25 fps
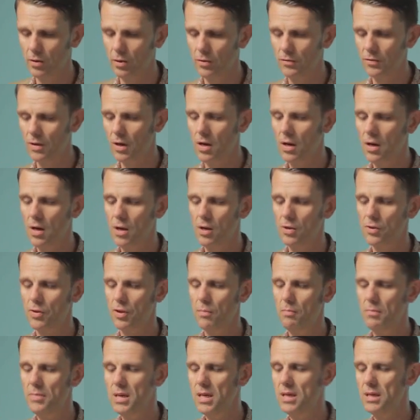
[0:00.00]
over
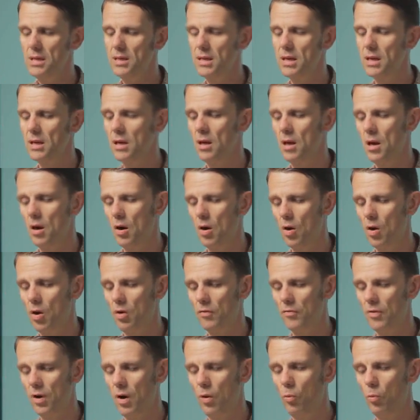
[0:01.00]
the meaning
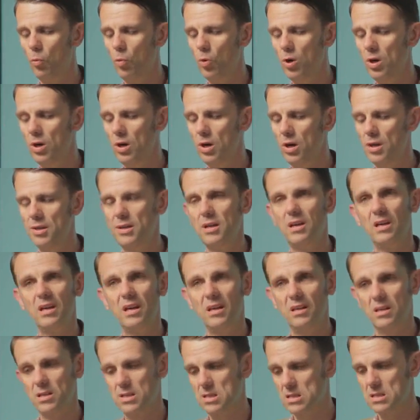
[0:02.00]
of a word
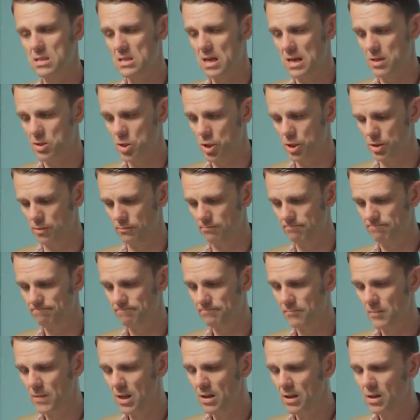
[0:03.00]
in a statute.
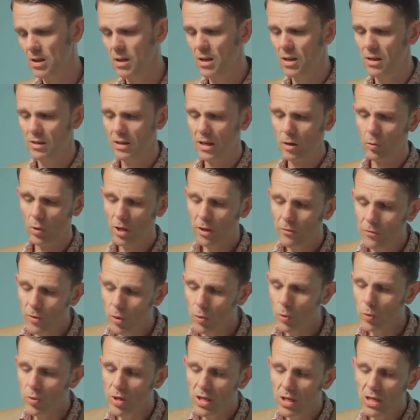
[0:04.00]
Now, if
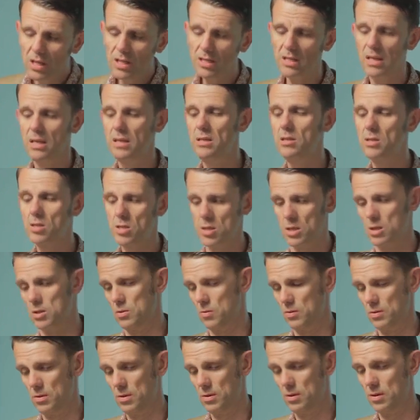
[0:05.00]
you read
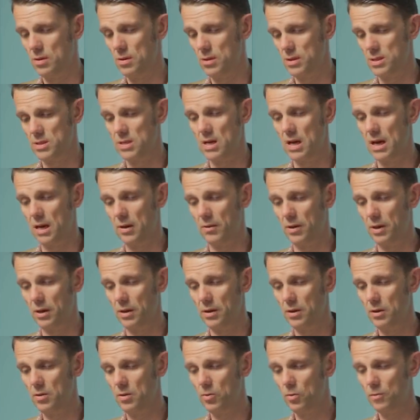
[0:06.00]
into this
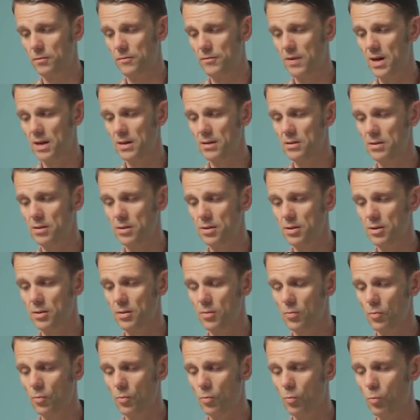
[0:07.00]
area, you'll find
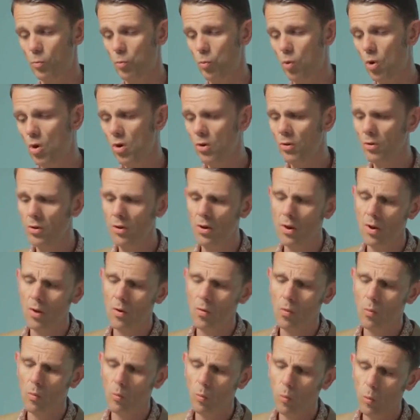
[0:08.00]
that one
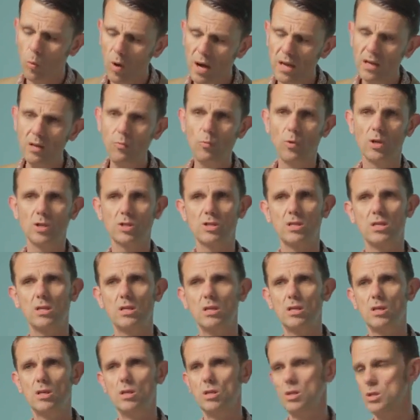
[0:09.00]
way in which
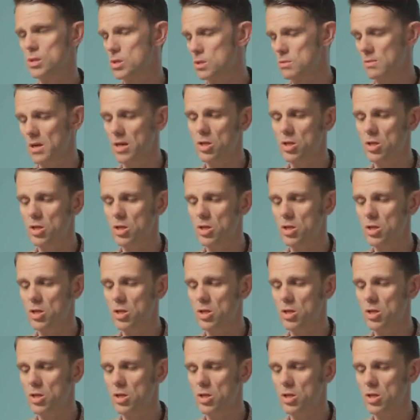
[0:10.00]
these